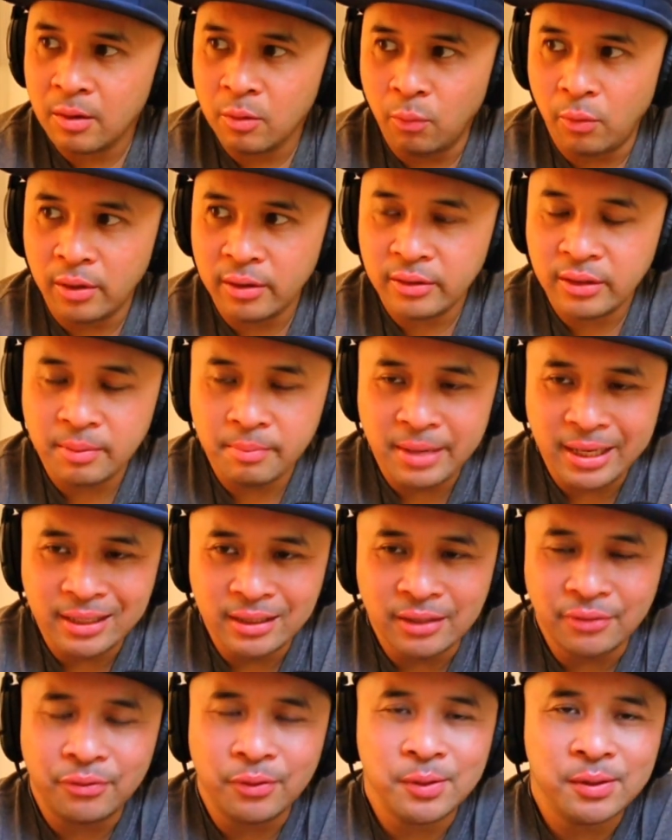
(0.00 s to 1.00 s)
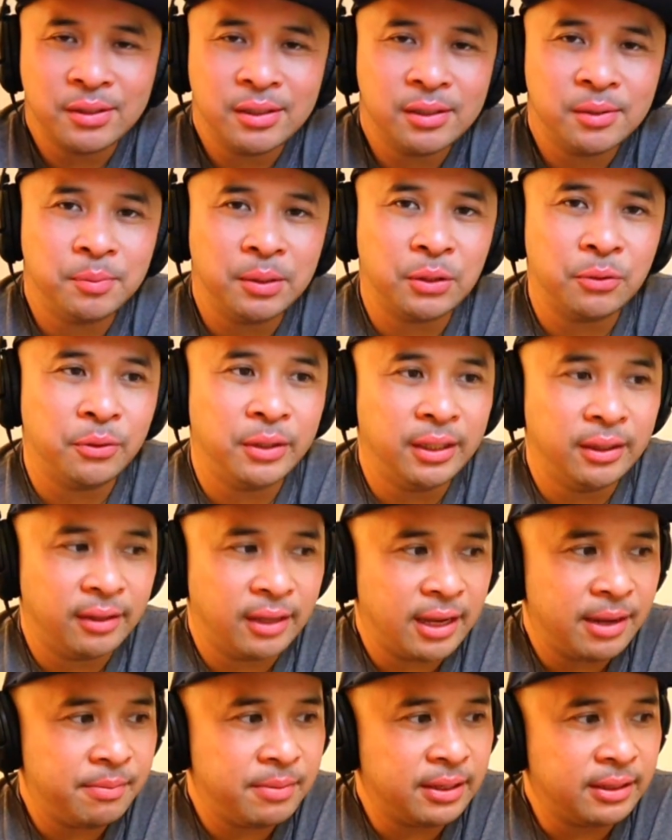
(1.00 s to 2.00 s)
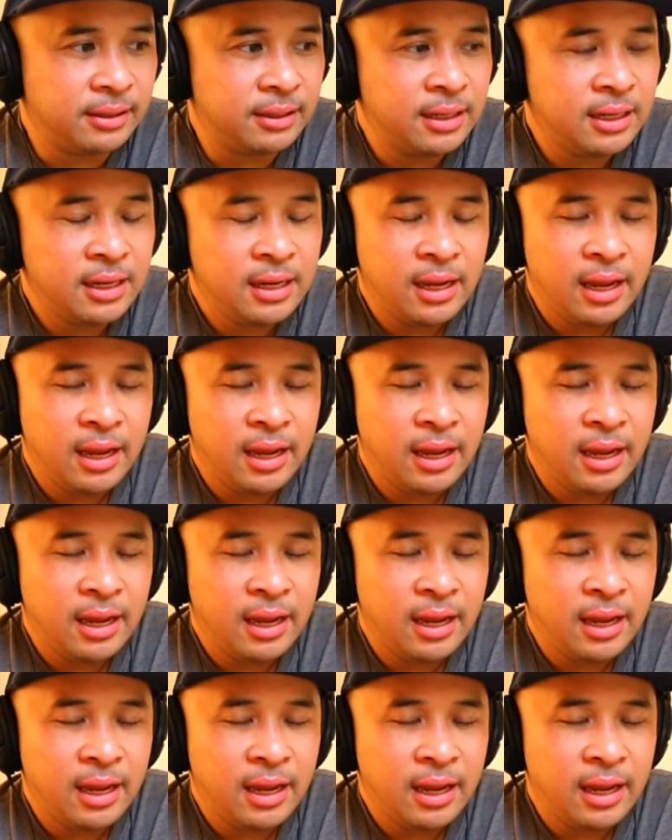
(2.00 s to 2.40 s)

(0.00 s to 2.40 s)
one of the main differences between them and